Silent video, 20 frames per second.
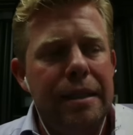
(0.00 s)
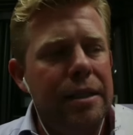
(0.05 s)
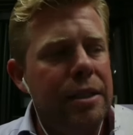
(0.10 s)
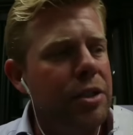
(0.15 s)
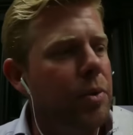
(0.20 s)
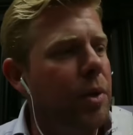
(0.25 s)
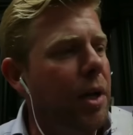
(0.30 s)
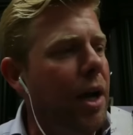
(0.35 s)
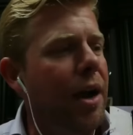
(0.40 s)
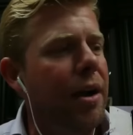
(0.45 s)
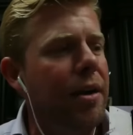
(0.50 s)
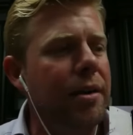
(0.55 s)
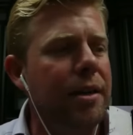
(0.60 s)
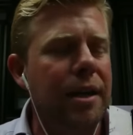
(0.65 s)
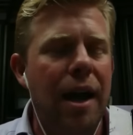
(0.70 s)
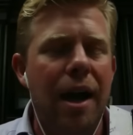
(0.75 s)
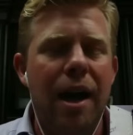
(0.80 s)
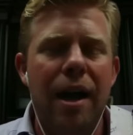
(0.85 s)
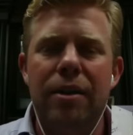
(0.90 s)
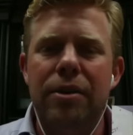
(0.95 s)
So we hired
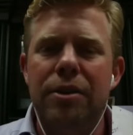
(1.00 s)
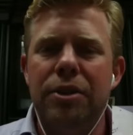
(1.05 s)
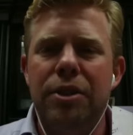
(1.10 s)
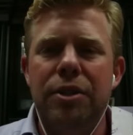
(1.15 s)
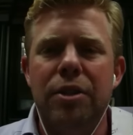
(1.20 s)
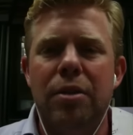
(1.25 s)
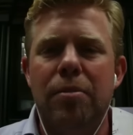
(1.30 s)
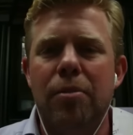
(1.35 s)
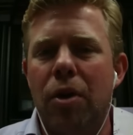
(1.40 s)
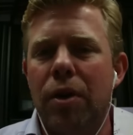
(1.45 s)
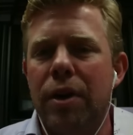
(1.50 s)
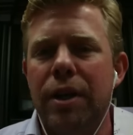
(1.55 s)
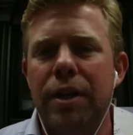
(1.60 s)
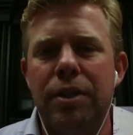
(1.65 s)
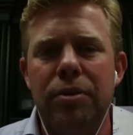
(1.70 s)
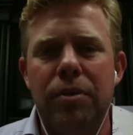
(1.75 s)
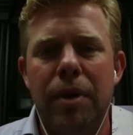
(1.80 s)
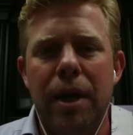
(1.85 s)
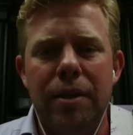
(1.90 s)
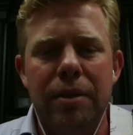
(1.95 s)
Kyle. She's our
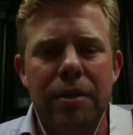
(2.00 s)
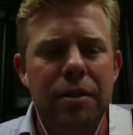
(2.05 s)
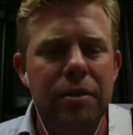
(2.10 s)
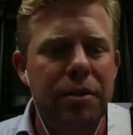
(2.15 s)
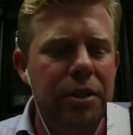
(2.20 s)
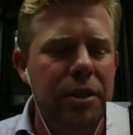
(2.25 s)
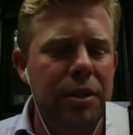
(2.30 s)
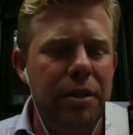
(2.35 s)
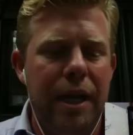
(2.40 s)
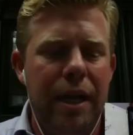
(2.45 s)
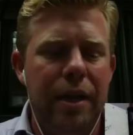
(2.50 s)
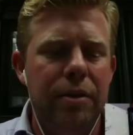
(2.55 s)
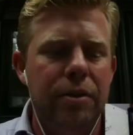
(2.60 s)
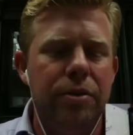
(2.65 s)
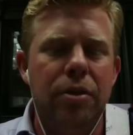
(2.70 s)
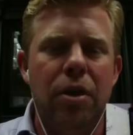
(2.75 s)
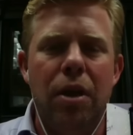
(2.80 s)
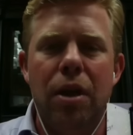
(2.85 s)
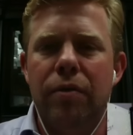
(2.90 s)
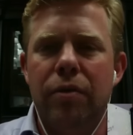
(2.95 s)
marketing director. She
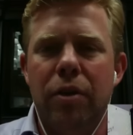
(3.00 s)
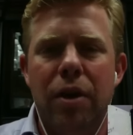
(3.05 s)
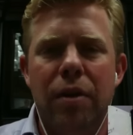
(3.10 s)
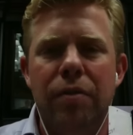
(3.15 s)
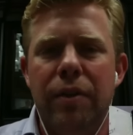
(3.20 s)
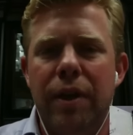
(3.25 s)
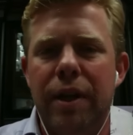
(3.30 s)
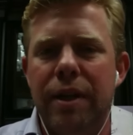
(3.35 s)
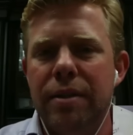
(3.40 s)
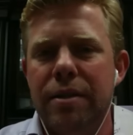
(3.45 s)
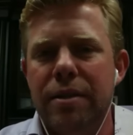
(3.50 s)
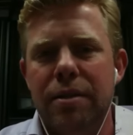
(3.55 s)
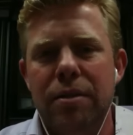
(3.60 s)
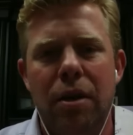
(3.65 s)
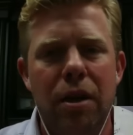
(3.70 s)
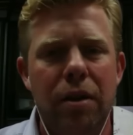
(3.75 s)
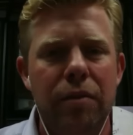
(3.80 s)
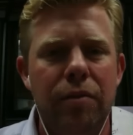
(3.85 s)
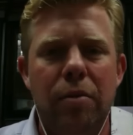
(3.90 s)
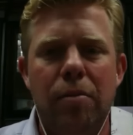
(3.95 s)
handles all of our events,
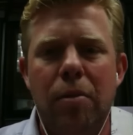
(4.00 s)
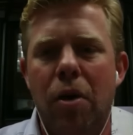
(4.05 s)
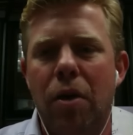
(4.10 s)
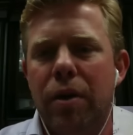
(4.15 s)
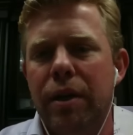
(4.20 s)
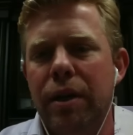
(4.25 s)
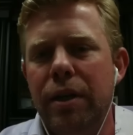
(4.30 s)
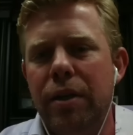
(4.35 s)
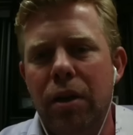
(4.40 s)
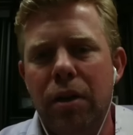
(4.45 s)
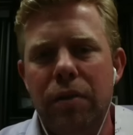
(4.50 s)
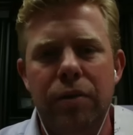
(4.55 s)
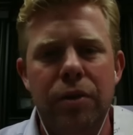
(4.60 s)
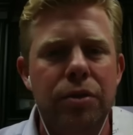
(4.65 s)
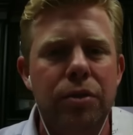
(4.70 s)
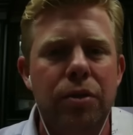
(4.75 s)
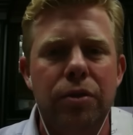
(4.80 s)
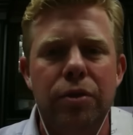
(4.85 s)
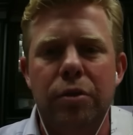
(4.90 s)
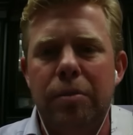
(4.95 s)
all of our marketing, all of our
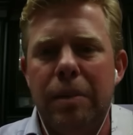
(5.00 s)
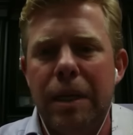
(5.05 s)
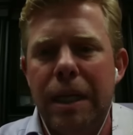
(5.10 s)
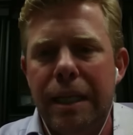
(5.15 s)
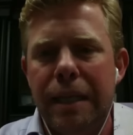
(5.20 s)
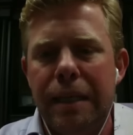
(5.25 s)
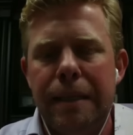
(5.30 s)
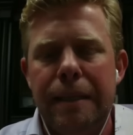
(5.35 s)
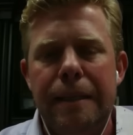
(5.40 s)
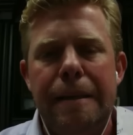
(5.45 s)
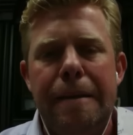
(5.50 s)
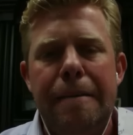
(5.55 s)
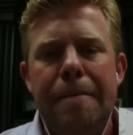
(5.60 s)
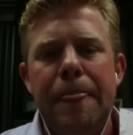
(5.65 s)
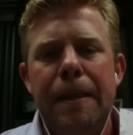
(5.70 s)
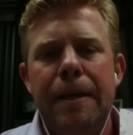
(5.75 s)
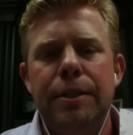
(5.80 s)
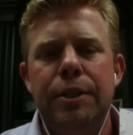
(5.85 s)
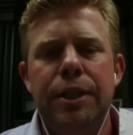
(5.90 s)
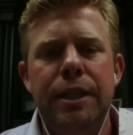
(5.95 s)
social media.
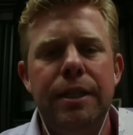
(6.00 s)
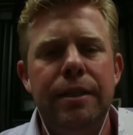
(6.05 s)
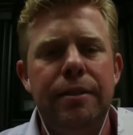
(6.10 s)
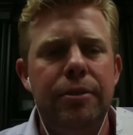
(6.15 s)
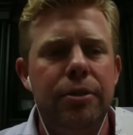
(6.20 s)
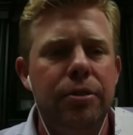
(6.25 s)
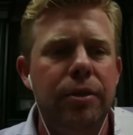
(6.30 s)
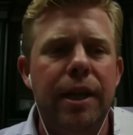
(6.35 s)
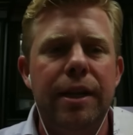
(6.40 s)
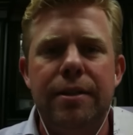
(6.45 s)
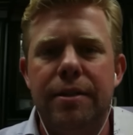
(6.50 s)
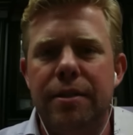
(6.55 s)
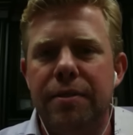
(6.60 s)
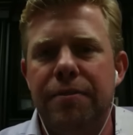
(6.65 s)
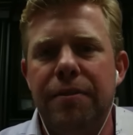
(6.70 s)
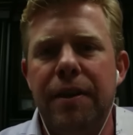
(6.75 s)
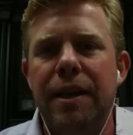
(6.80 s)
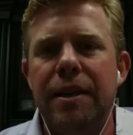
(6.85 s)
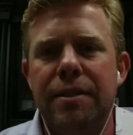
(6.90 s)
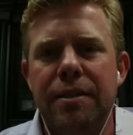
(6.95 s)
She creates the
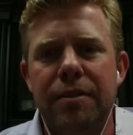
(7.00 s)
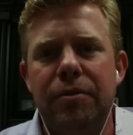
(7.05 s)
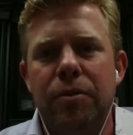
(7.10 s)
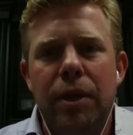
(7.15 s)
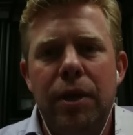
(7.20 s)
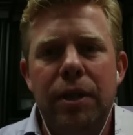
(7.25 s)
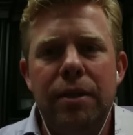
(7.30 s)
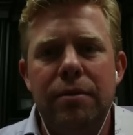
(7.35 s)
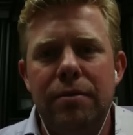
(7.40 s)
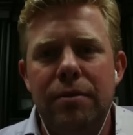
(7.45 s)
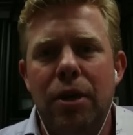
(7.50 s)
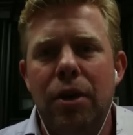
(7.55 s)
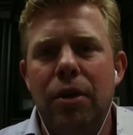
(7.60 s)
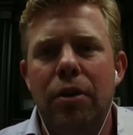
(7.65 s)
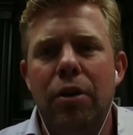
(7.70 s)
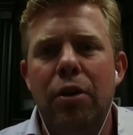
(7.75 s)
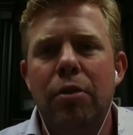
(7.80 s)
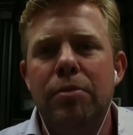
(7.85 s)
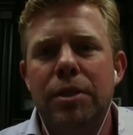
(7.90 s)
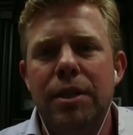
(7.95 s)
face of what
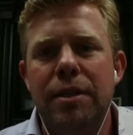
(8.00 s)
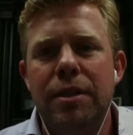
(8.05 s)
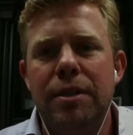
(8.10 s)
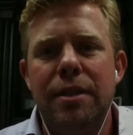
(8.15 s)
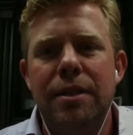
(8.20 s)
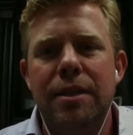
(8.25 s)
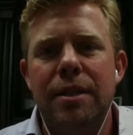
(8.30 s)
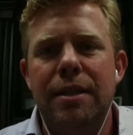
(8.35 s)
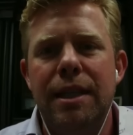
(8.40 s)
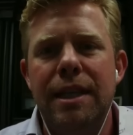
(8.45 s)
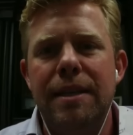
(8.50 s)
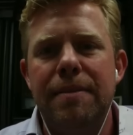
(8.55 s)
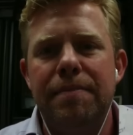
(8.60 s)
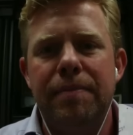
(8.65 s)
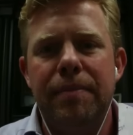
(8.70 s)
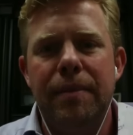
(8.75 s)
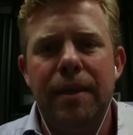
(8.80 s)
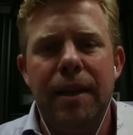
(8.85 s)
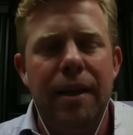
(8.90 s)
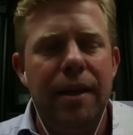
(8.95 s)
Dart Homes is as a team,
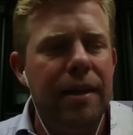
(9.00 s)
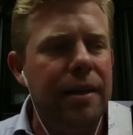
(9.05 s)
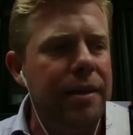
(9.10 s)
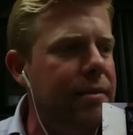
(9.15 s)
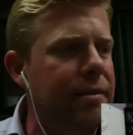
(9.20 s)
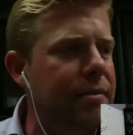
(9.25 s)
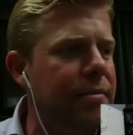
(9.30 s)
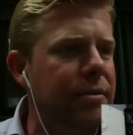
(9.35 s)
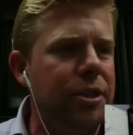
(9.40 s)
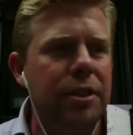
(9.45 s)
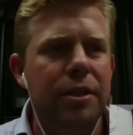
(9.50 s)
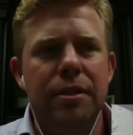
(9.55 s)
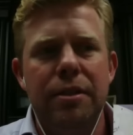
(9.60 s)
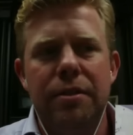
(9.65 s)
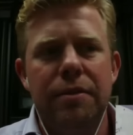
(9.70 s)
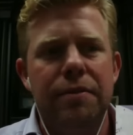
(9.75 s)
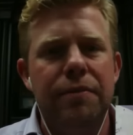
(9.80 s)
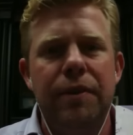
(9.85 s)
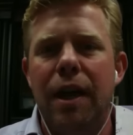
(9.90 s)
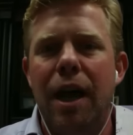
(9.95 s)
and
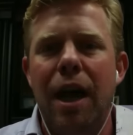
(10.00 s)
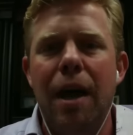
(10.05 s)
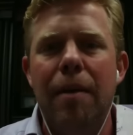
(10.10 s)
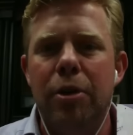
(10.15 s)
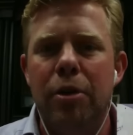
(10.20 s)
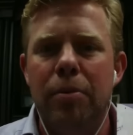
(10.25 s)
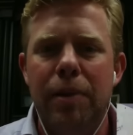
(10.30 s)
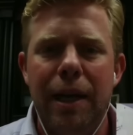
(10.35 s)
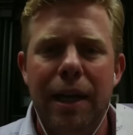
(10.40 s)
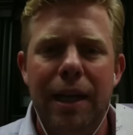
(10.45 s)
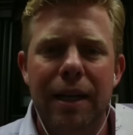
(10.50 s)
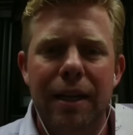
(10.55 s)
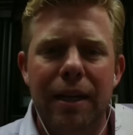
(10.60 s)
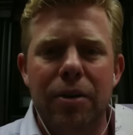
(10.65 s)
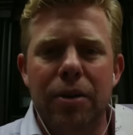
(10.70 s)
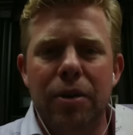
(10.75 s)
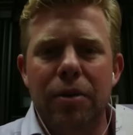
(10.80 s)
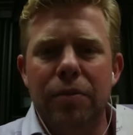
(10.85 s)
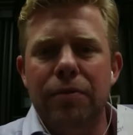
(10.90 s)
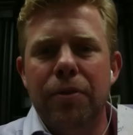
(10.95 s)
she's phenomenal, but I can
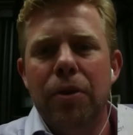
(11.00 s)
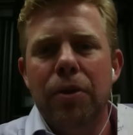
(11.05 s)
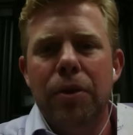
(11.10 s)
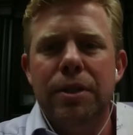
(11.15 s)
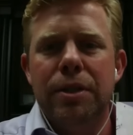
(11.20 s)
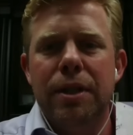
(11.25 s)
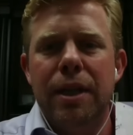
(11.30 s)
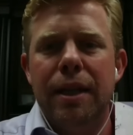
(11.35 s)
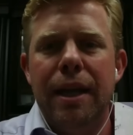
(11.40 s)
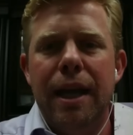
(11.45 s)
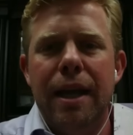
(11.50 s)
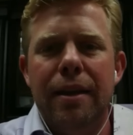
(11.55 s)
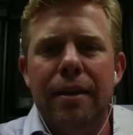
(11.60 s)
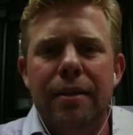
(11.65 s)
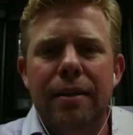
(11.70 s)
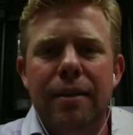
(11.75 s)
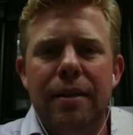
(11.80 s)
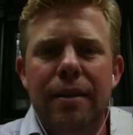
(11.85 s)
get her to focus on that.